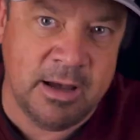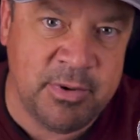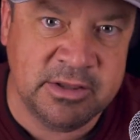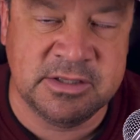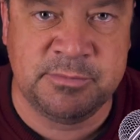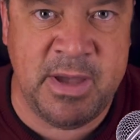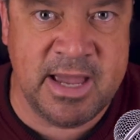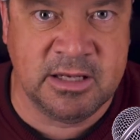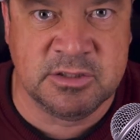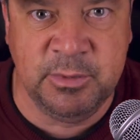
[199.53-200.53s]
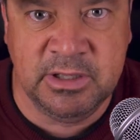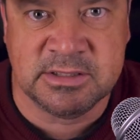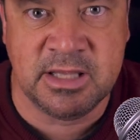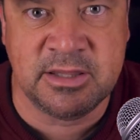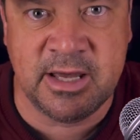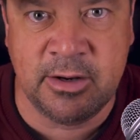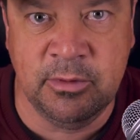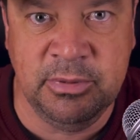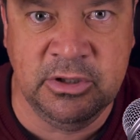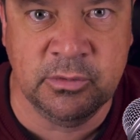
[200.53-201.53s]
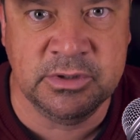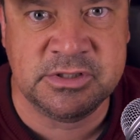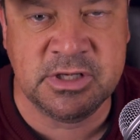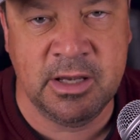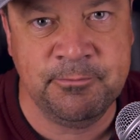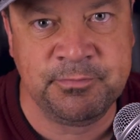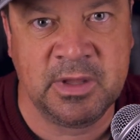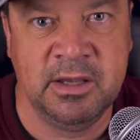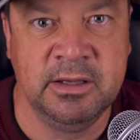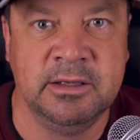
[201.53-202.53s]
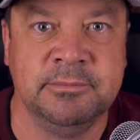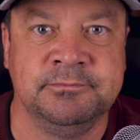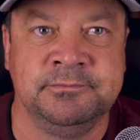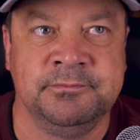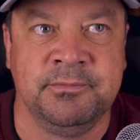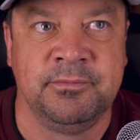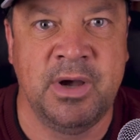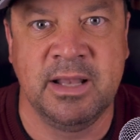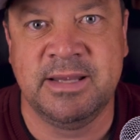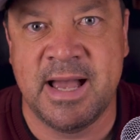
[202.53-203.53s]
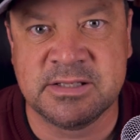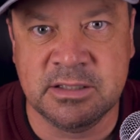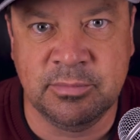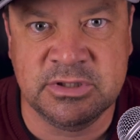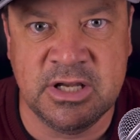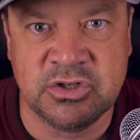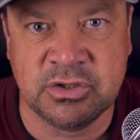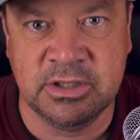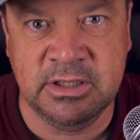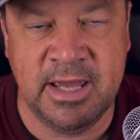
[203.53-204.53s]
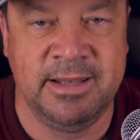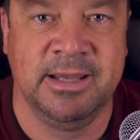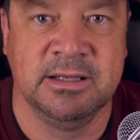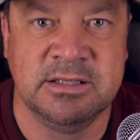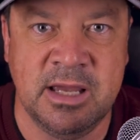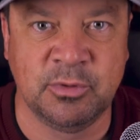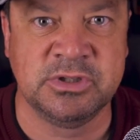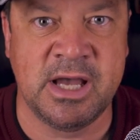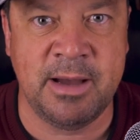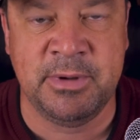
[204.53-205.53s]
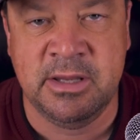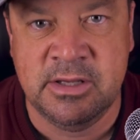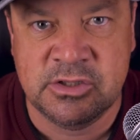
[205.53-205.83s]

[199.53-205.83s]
I bought this package because I thought I would be doing some podcasting potentially at like a tabletop.